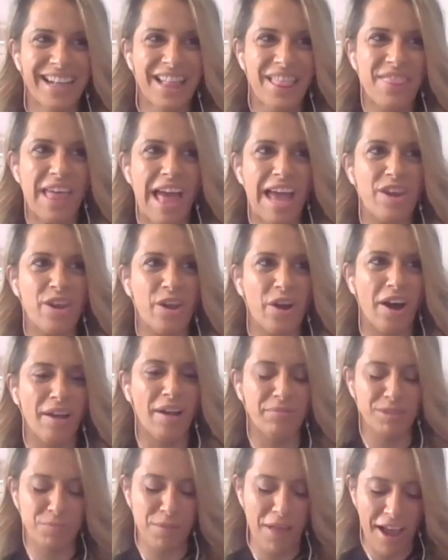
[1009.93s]
that night,
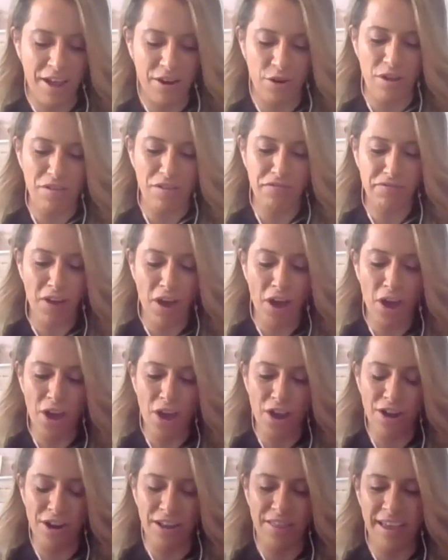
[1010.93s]
was playing on her
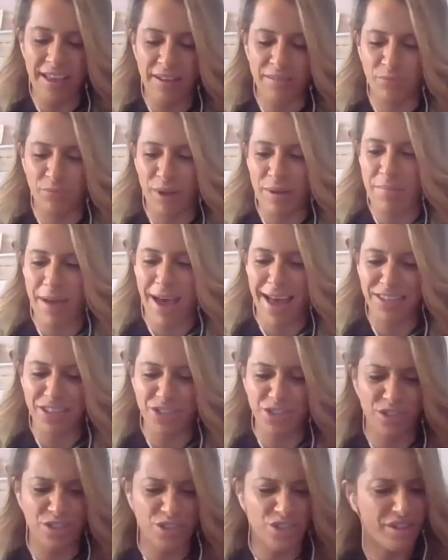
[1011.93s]
phone, and then we
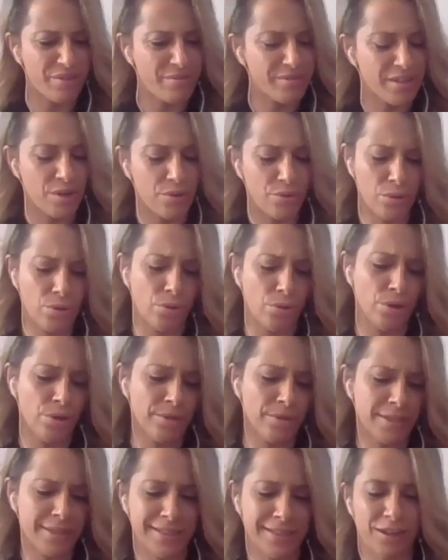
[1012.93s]
matched, and she was like, "Oh,
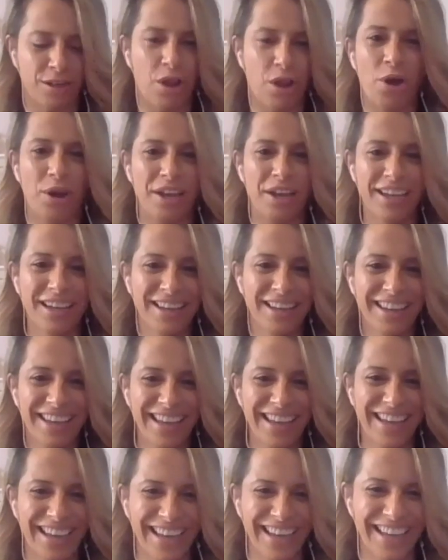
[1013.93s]
who's this little hottie?"
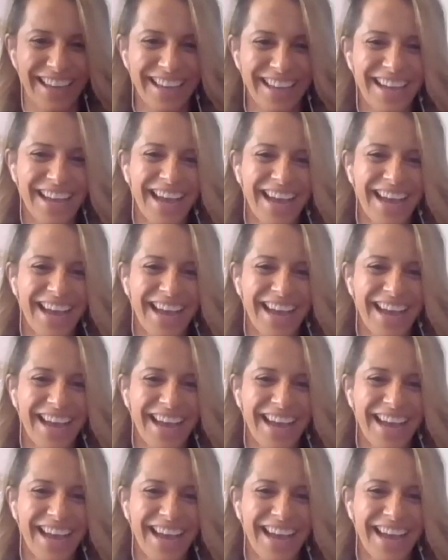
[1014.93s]
And